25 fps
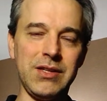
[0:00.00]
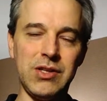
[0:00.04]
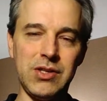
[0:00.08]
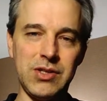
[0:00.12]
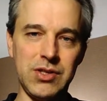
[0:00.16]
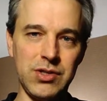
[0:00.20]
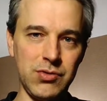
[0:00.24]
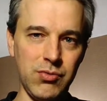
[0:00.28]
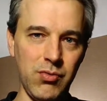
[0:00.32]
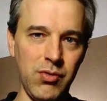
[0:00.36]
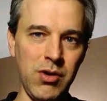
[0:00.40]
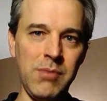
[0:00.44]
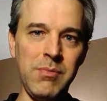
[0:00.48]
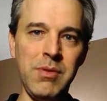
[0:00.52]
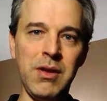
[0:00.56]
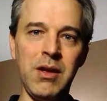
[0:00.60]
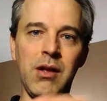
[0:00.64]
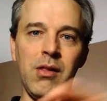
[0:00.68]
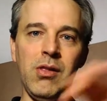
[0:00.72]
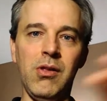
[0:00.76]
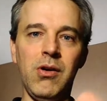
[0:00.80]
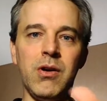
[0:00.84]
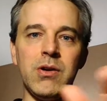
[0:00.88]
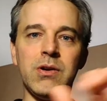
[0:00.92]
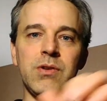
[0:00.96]
just streaming
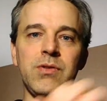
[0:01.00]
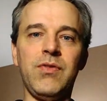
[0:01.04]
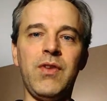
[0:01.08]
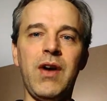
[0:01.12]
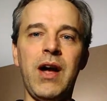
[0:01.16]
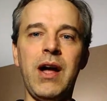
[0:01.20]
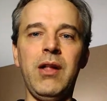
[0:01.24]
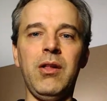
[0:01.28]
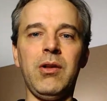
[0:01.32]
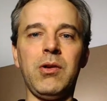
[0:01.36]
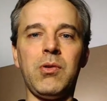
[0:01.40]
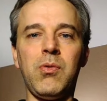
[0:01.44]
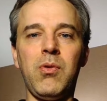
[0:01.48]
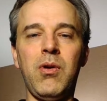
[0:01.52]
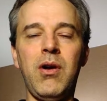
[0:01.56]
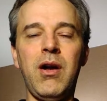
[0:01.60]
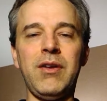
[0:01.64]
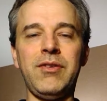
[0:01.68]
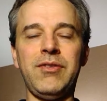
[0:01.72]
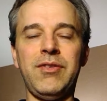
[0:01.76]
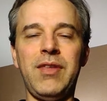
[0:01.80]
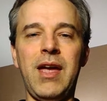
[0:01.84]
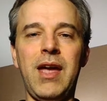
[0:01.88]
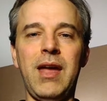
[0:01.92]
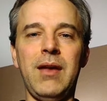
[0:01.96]
a large file
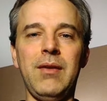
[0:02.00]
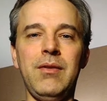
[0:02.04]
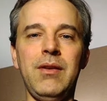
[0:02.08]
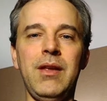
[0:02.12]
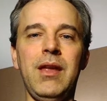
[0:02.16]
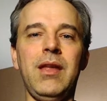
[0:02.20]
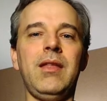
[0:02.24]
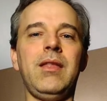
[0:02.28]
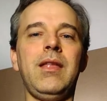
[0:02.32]
across that